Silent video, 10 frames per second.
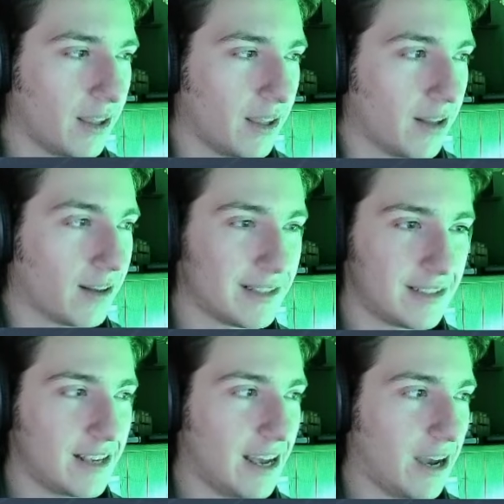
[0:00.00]
let's
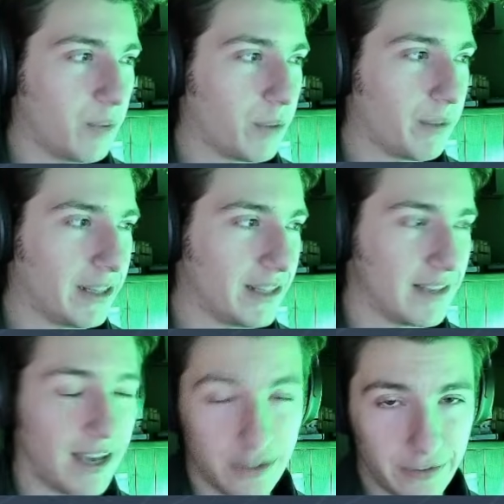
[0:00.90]
say I want to make these
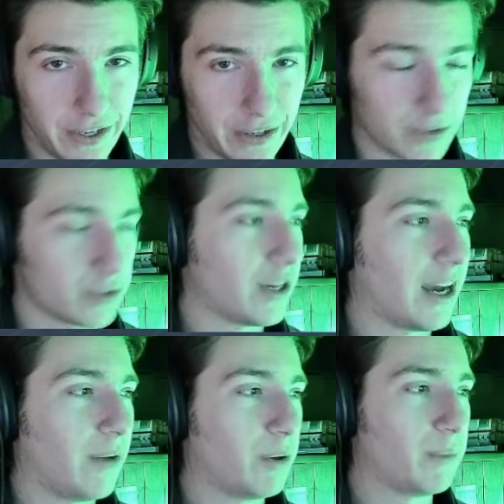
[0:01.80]
elevators.
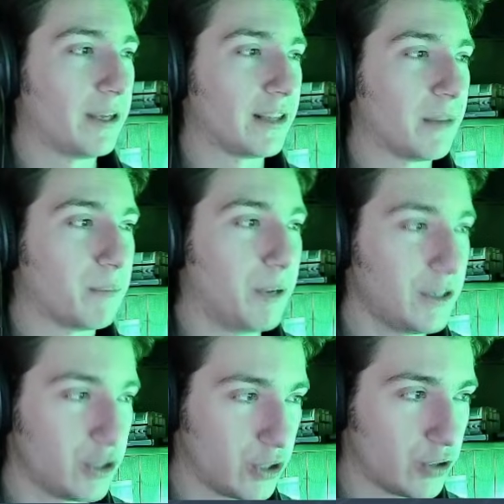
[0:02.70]
I would make them
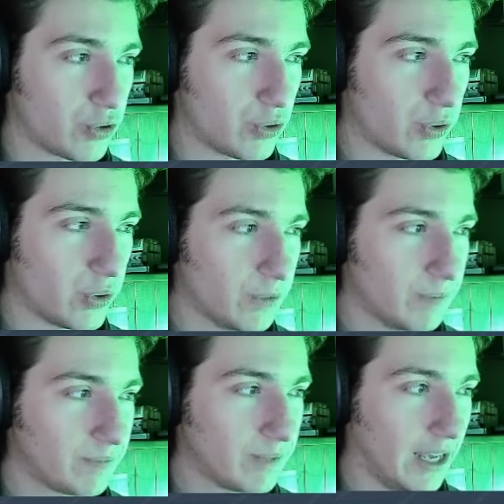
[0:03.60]
pitch controlled,
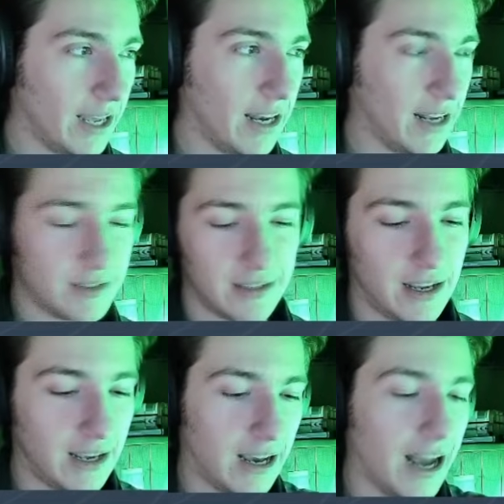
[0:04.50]
and I
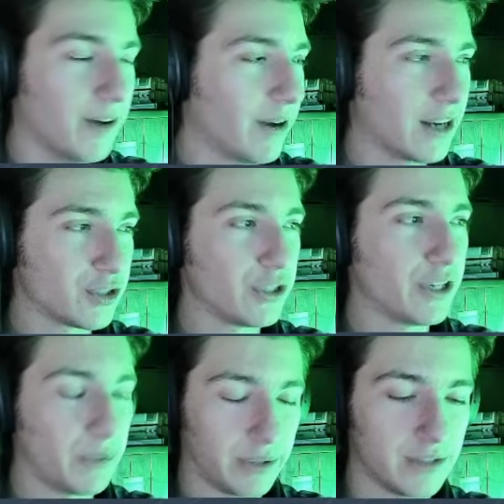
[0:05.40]
say I don't actually
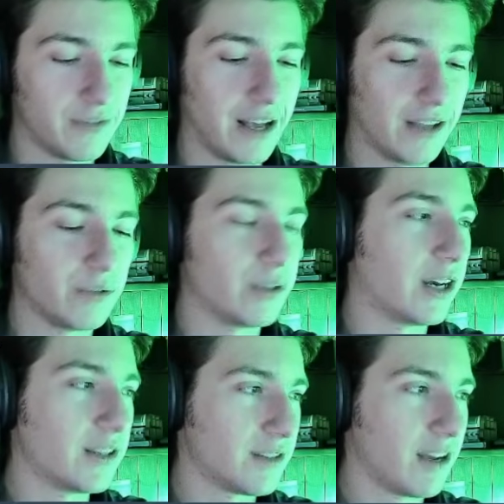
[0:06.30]
know what this value
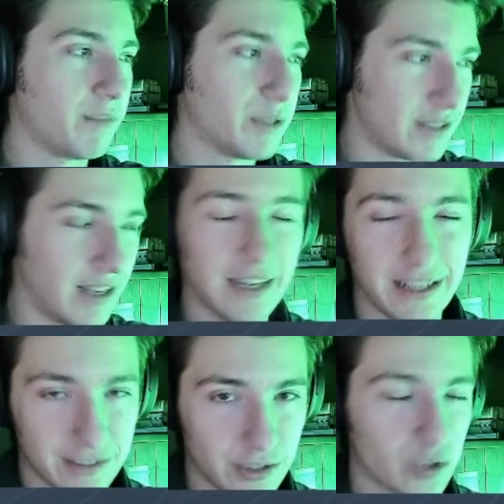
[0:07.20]
does. I've been setting
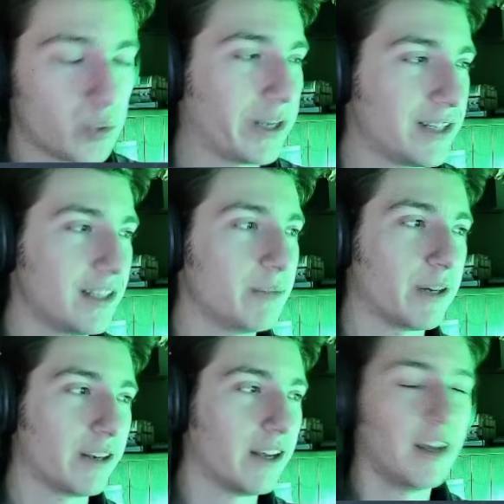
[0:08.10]
it to 20,
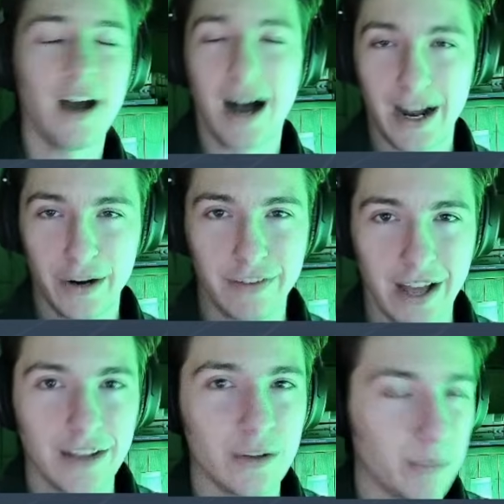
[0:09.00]
but higher
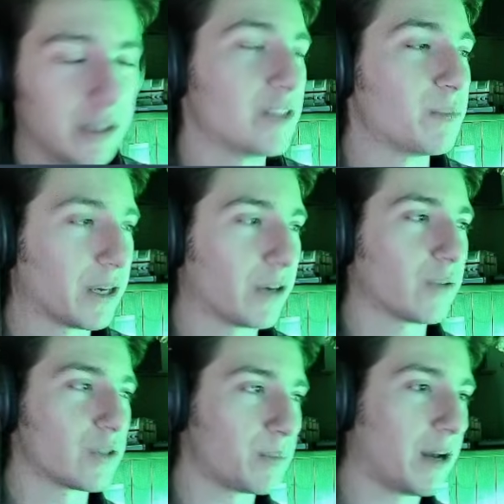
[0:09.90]
value means bigger
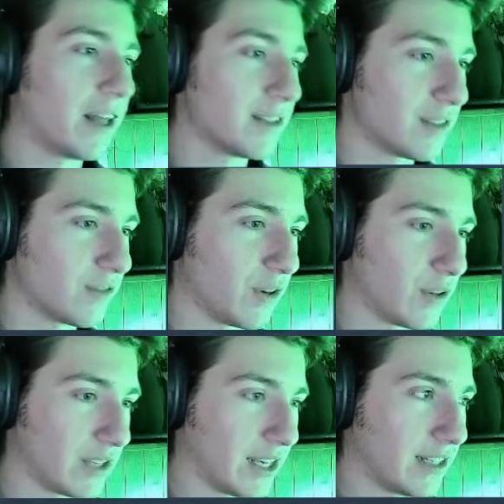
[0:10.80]
response as far
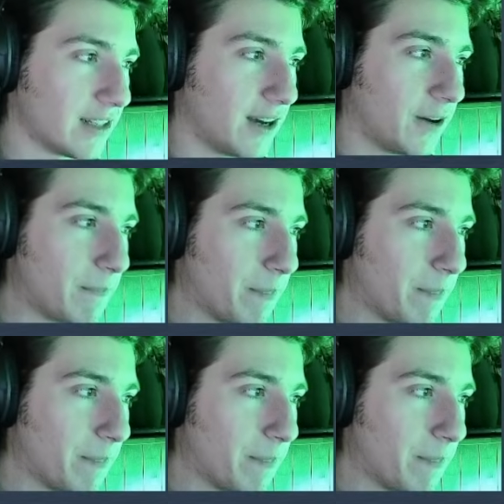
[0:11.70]
as I can tell.